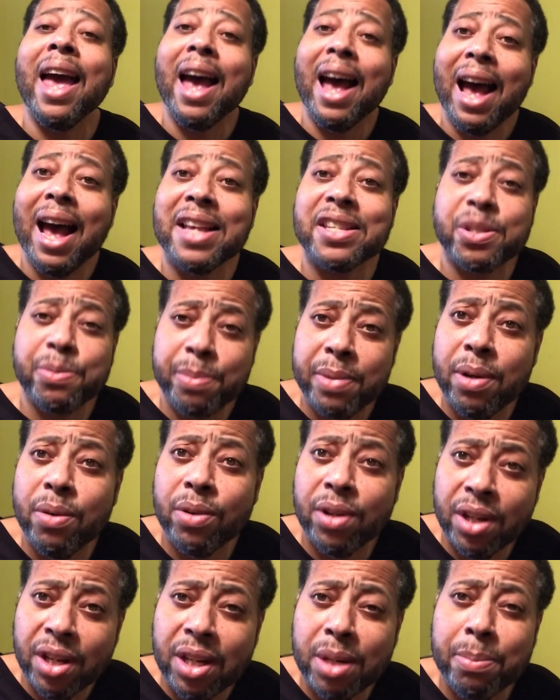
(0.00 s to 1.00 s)
I smell
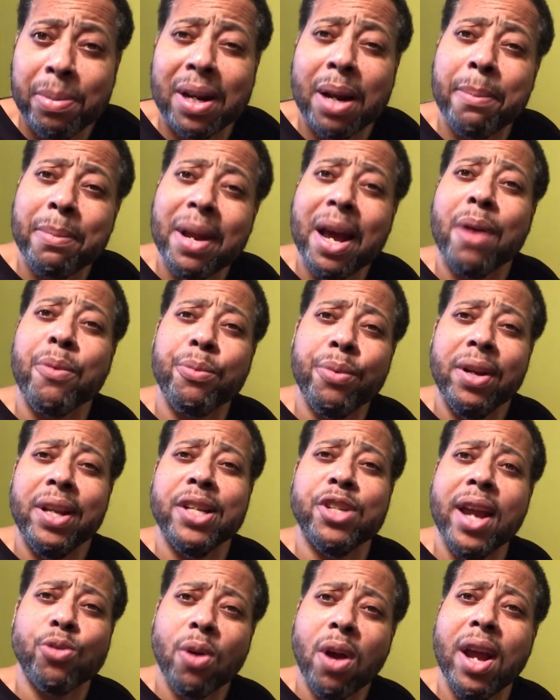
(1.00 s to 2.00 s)
good, but I'm not really
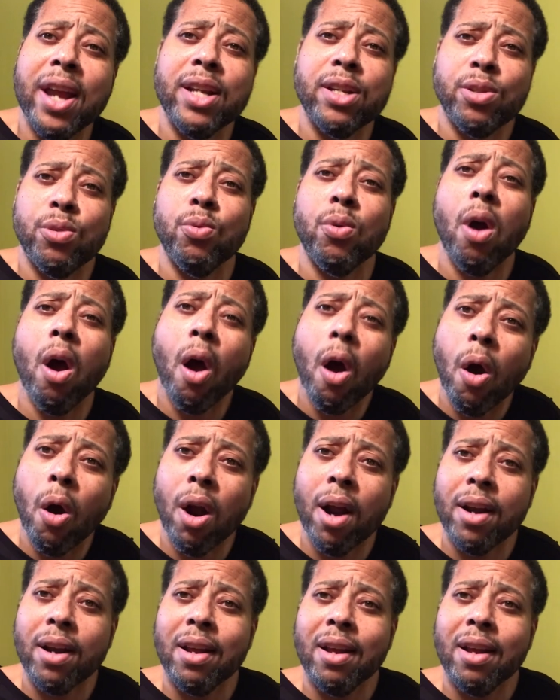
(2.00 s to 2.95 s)
trying too hard.